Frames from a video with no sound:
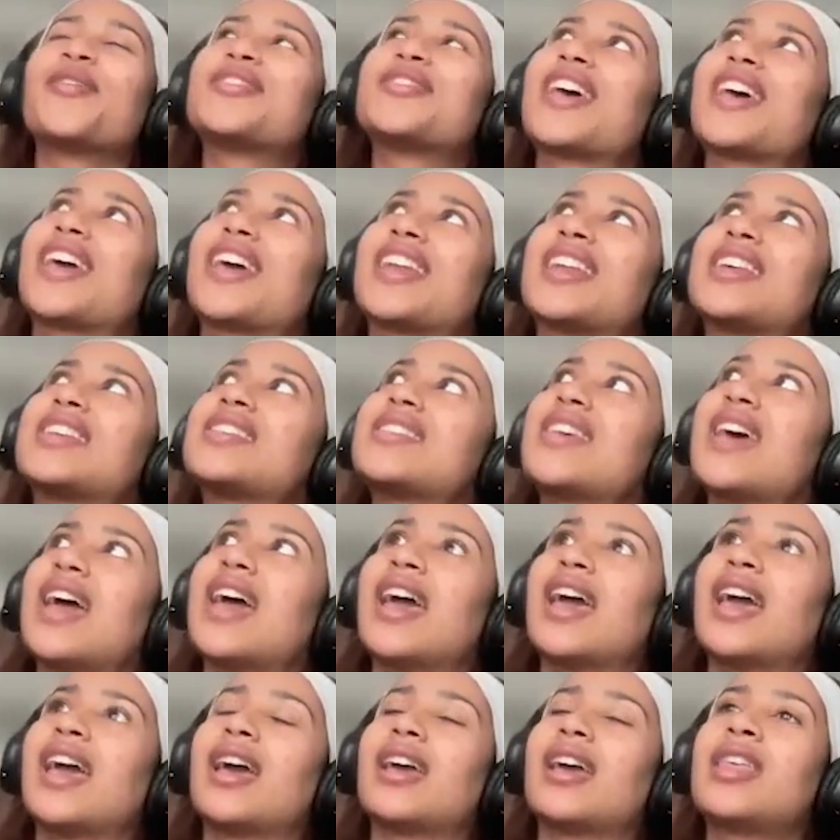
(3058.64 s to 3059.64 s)
was I gonna
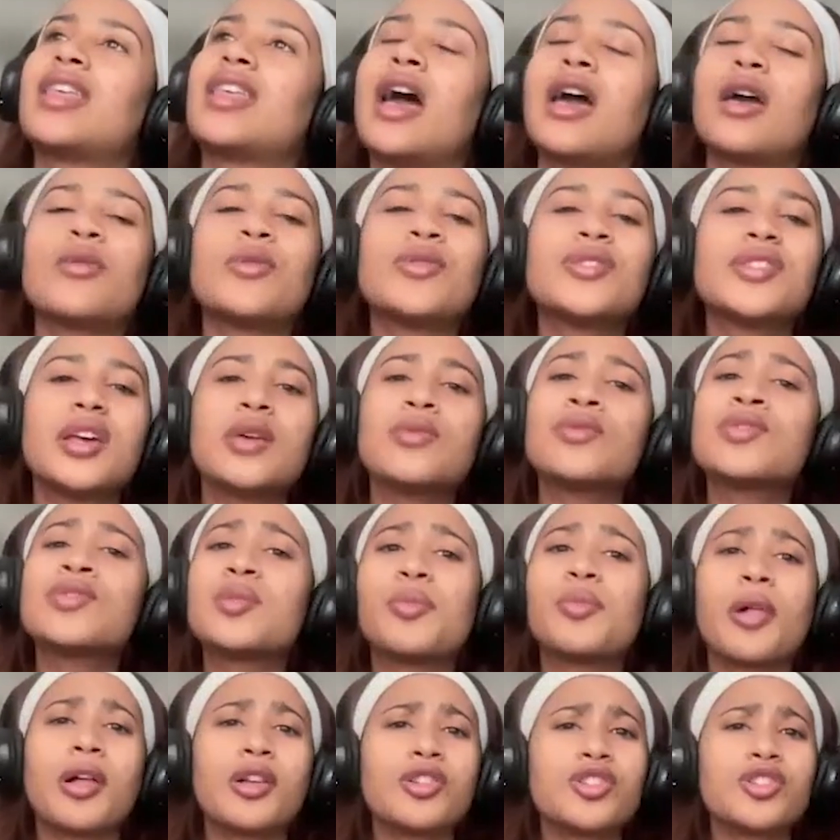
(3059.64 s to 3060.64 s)
say? Yeah, it
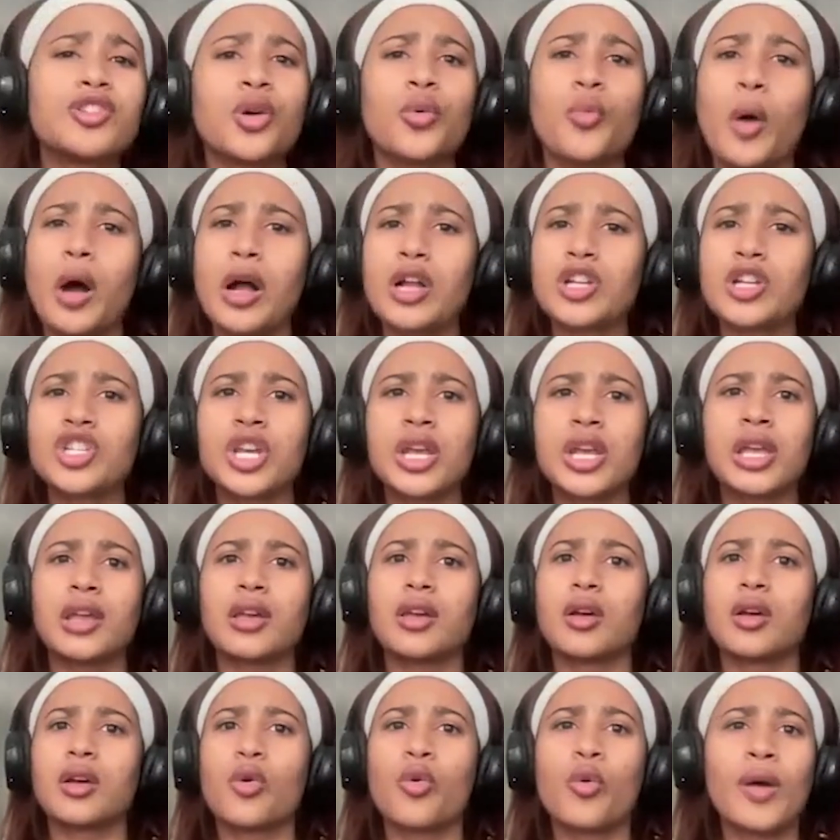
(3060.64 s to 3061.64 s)
was a pleasure
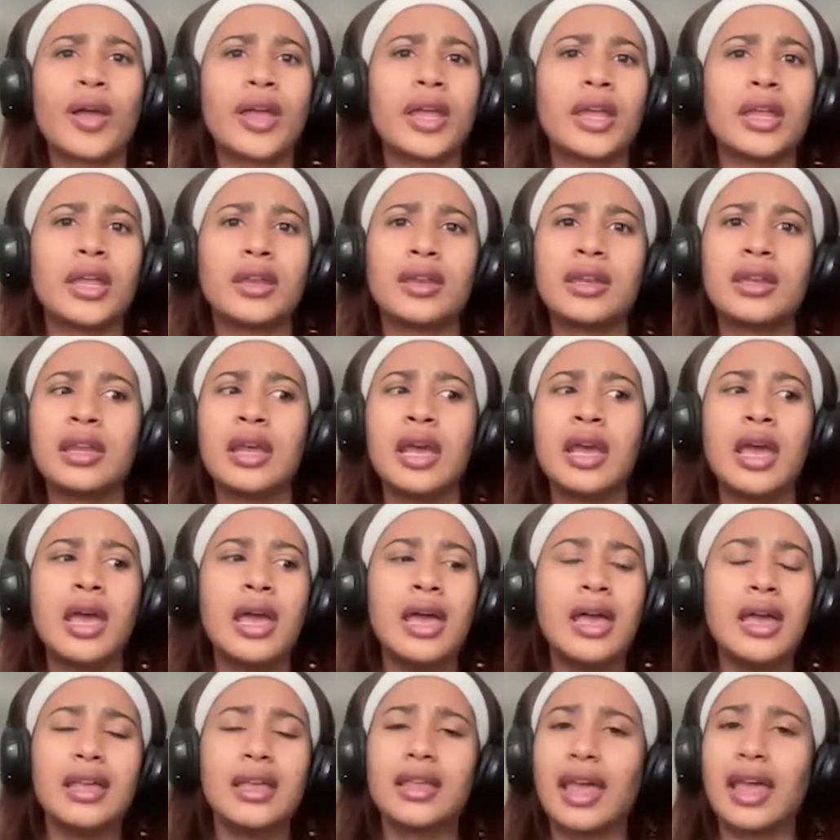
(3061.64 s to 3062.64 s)
watching Quinn
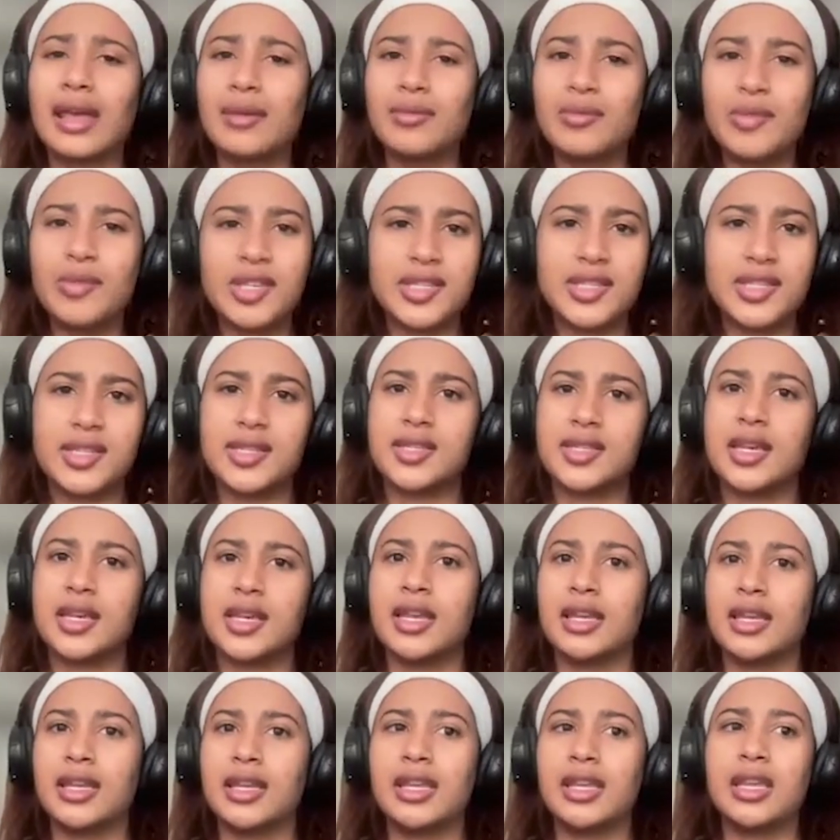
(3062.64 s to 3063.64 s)
game this
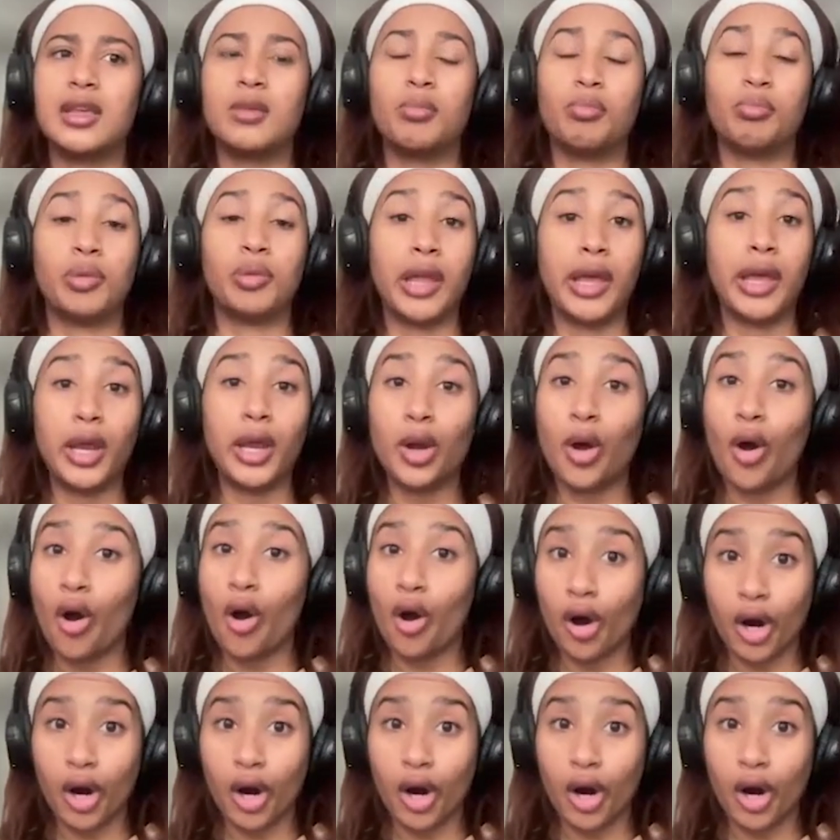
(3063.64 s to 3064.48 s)
season. He played